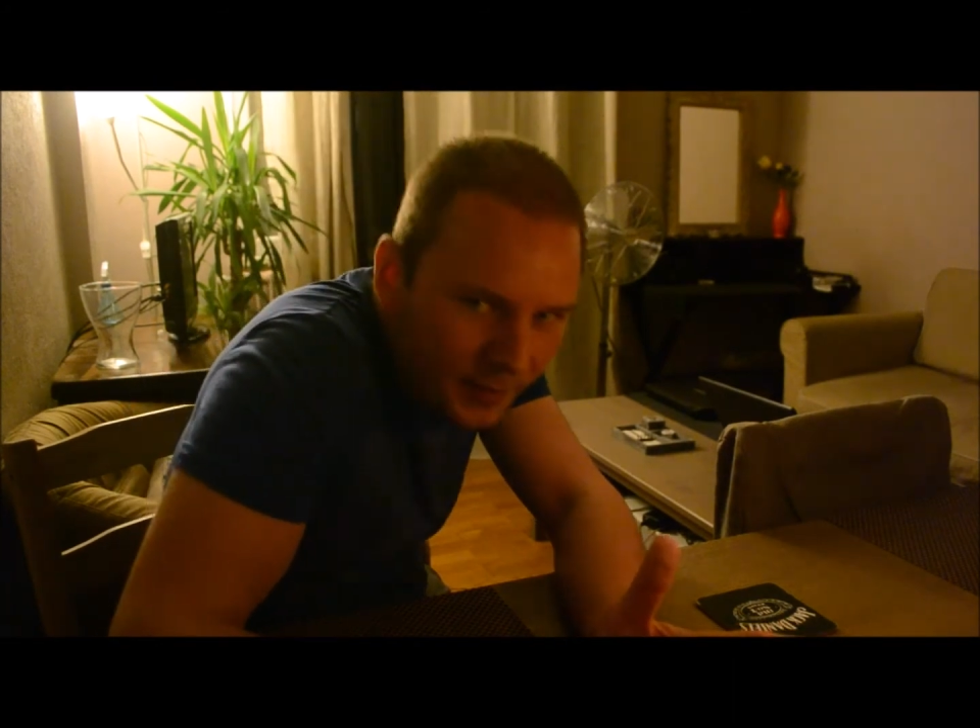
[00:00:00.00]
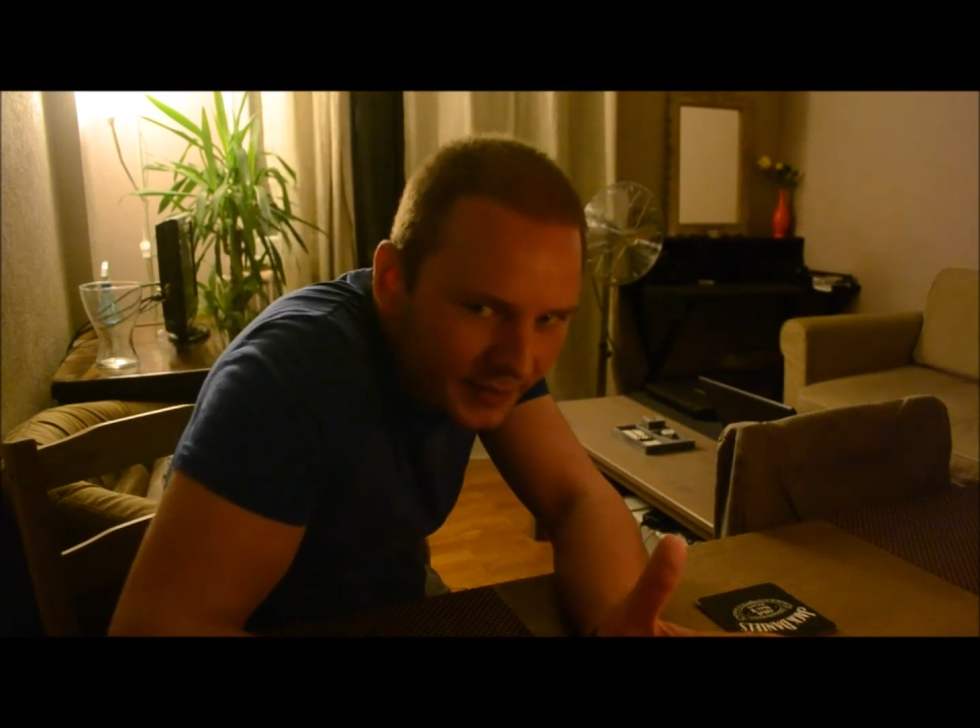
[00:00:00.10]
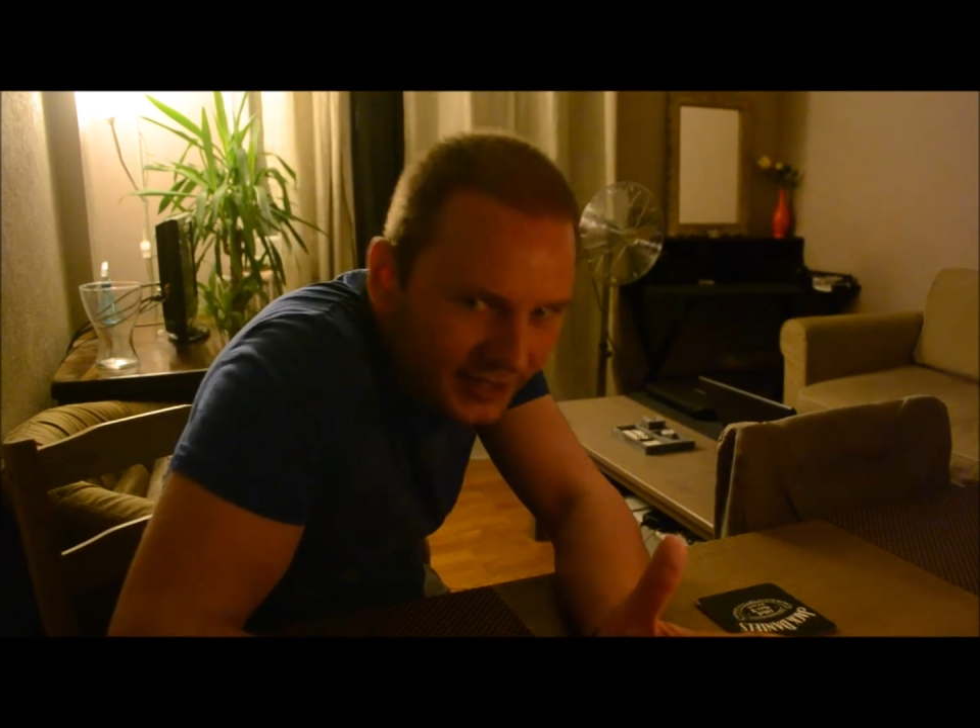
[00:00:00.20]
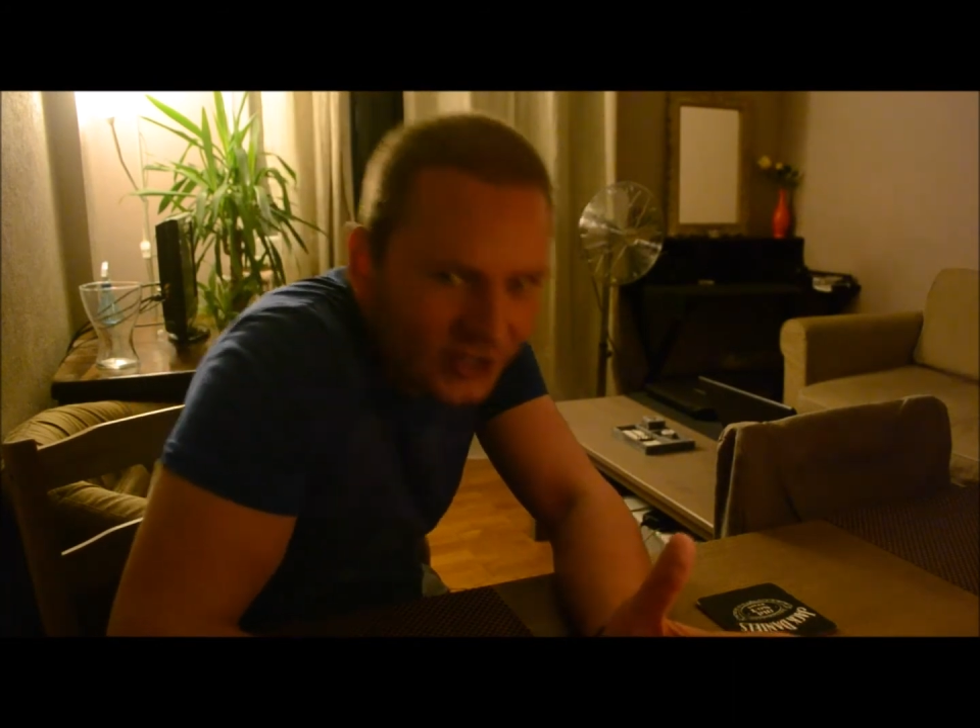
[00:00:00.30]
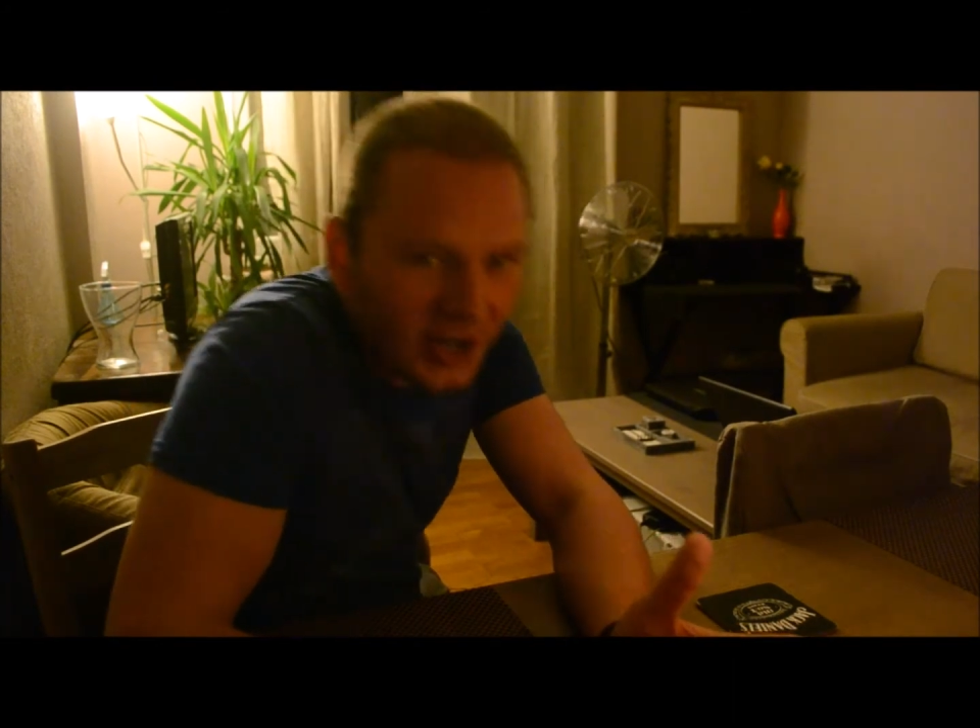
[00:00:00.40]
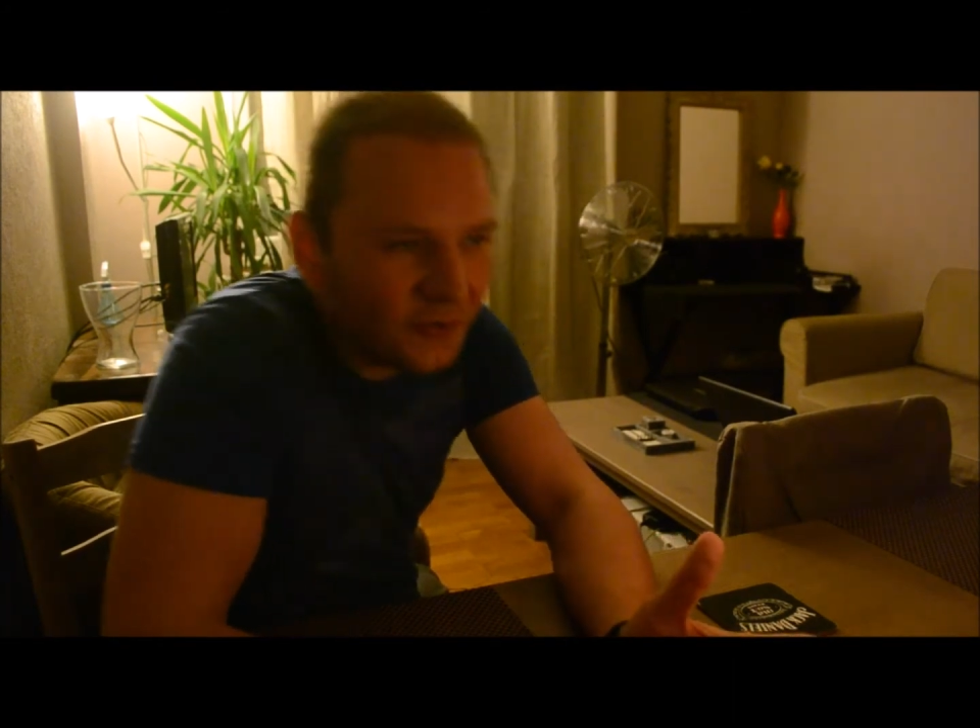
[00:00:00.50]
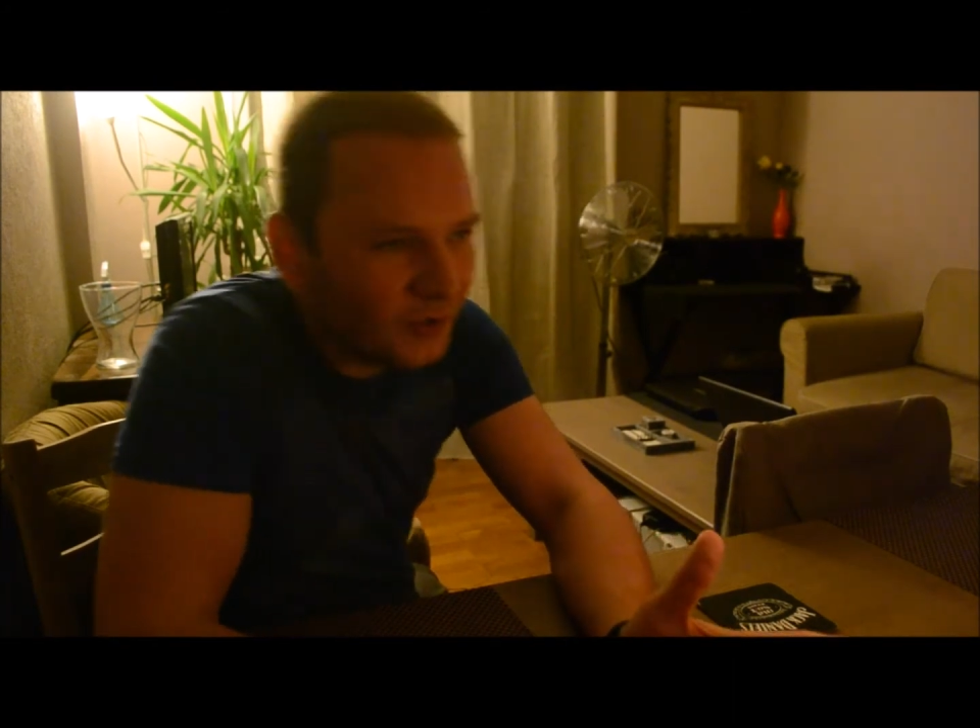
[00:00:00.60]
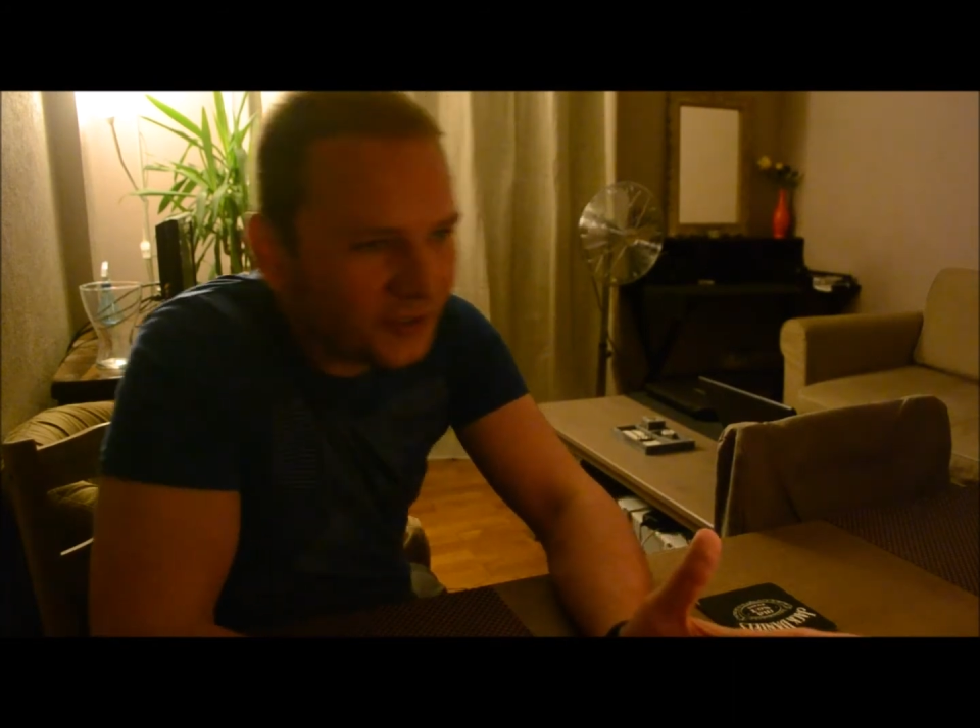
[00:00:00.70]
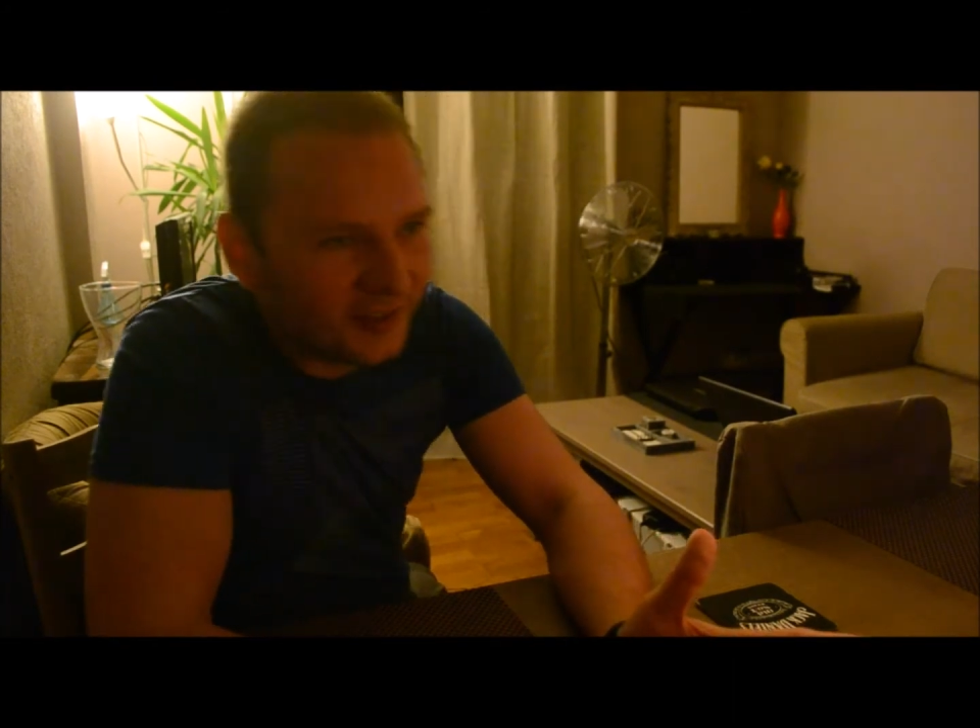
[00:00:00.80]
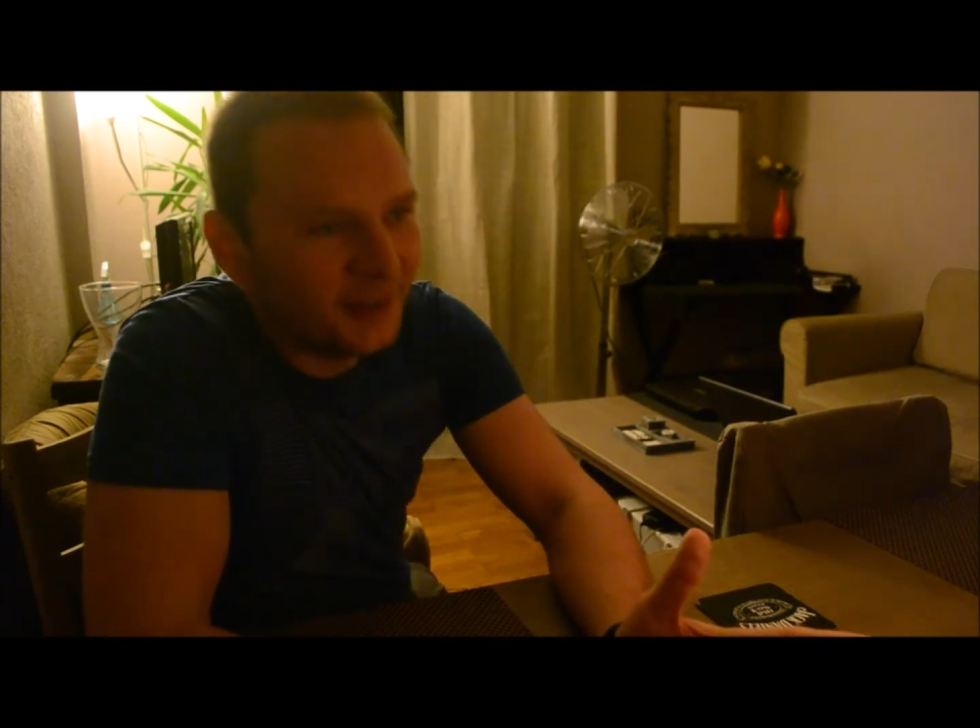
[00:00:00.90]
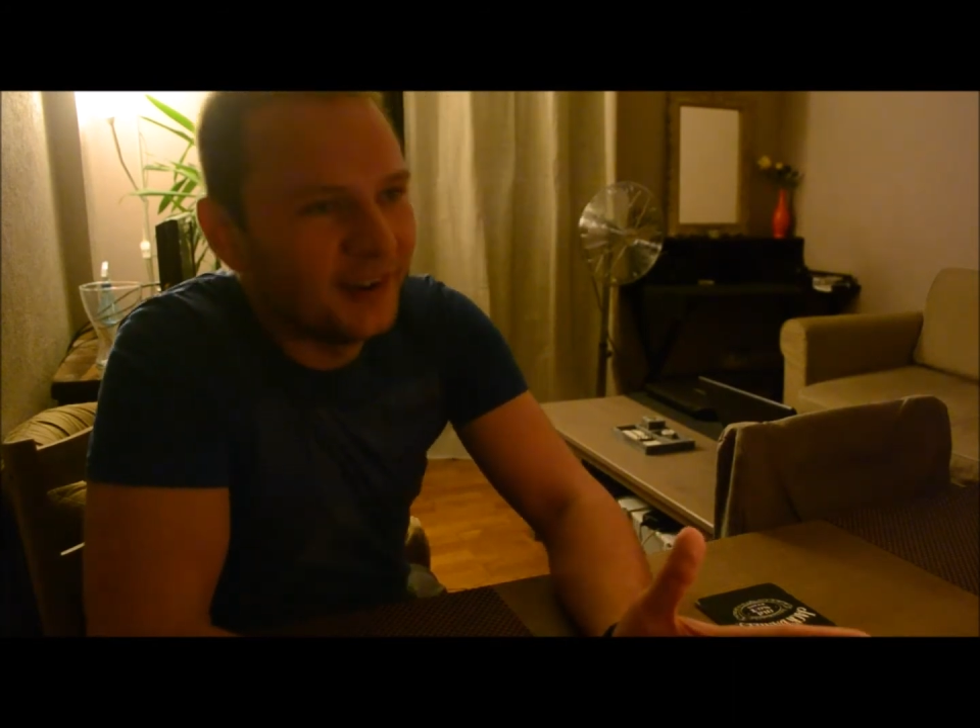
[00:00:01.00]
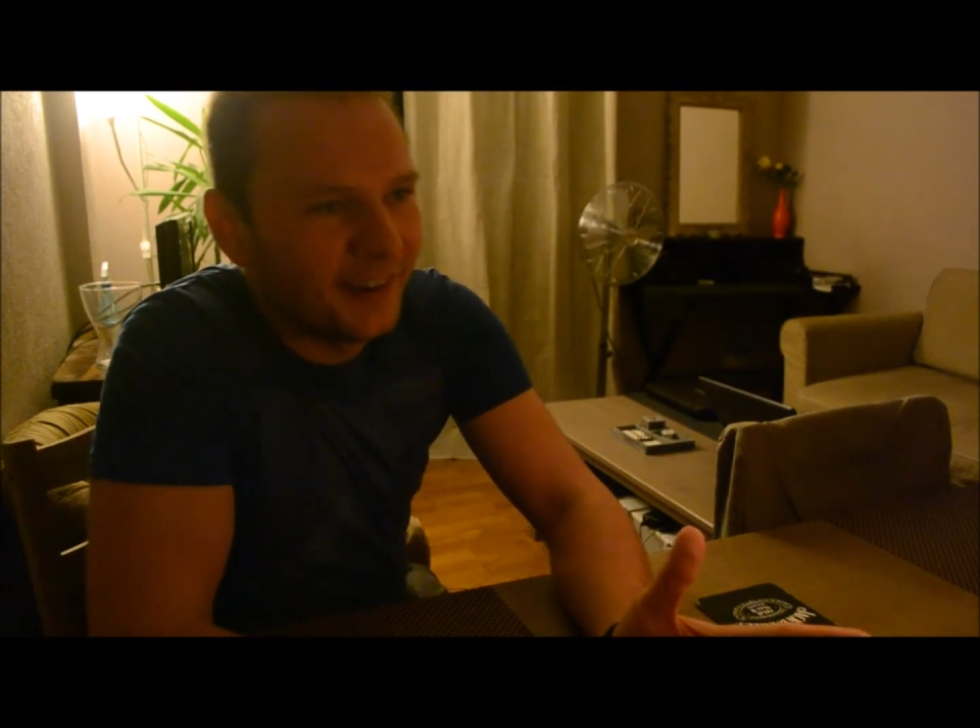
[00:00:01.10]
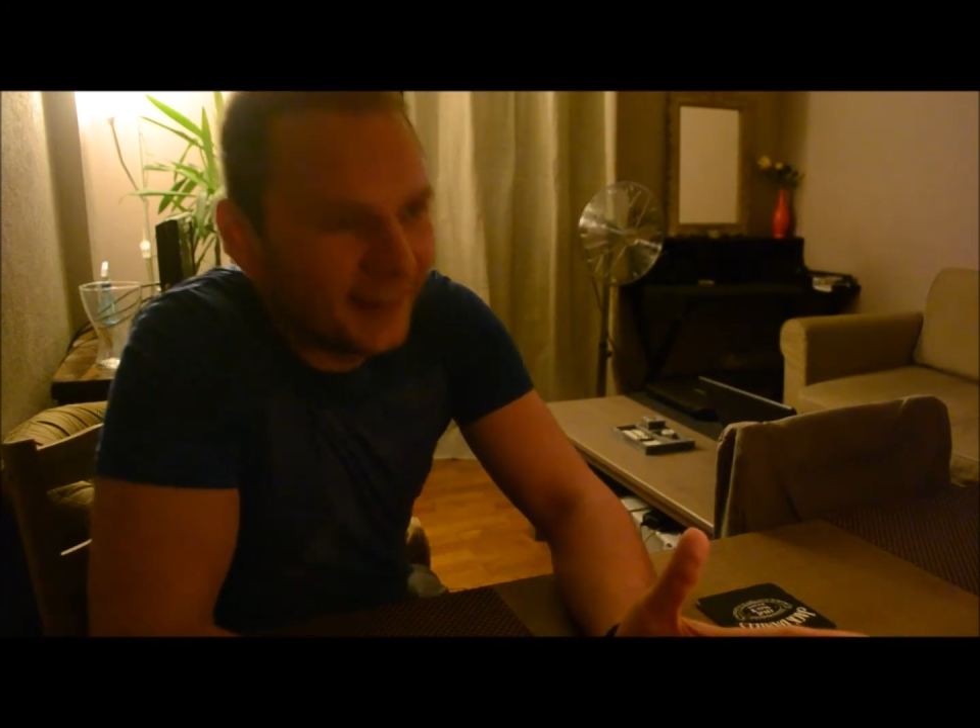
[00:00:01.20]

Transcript: women in general, so